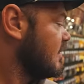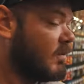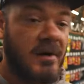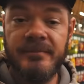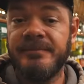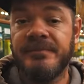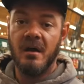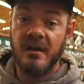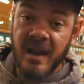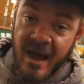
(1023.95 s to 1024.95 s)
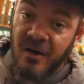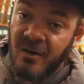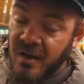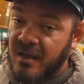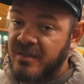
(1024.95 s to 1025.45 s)
Well,
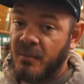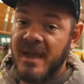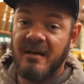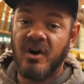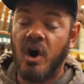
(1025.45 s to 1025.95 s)
now that we have